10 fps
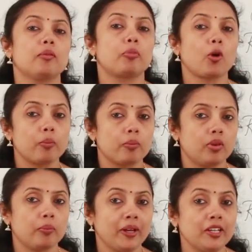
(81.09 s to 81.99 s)

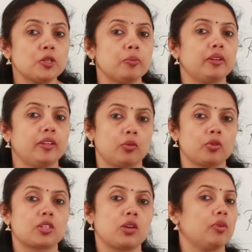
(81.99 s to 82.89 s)
uh, punishment that
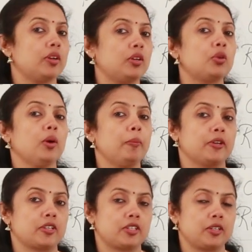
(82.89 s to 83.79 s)
was given to a
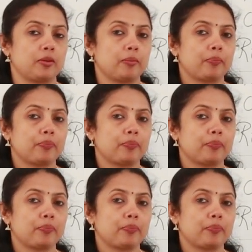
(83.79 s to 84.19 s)
person.